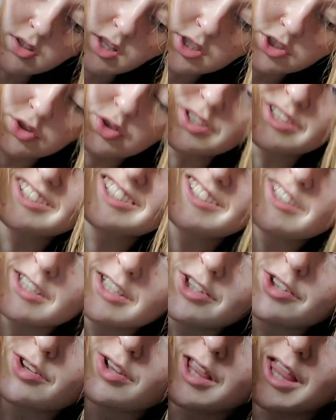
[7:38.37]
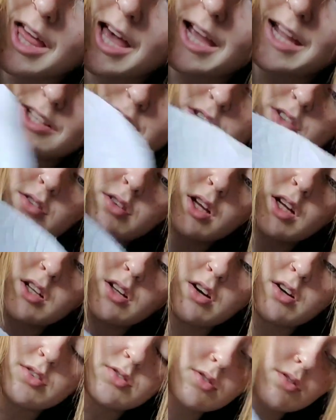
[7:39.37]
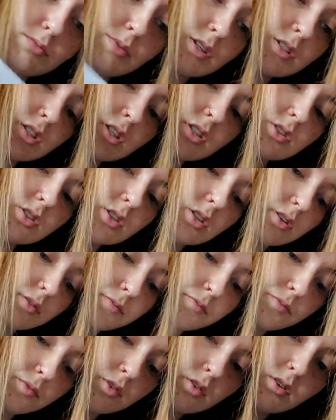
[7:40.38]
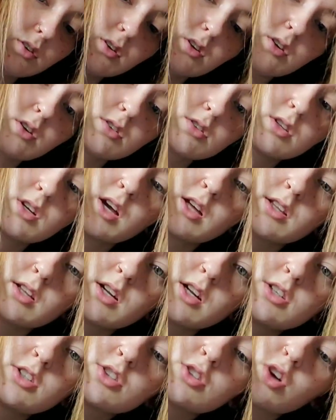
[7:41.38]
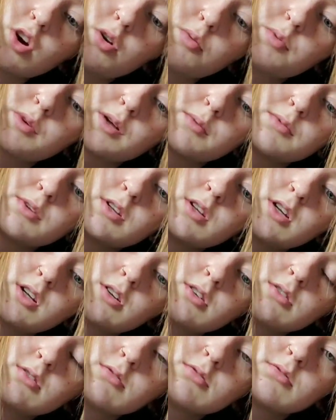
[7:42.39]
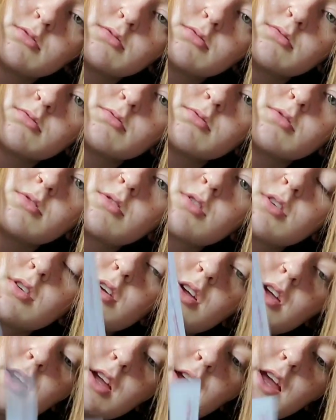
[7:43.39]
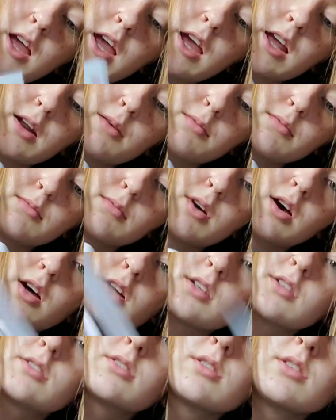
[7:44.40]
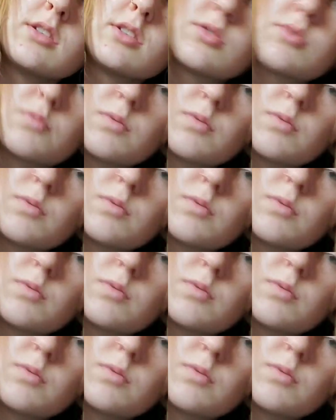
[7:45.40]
that you can see your lines. So that also makes it easier. So yeah, and then I just open up the needle. And honestly, it's a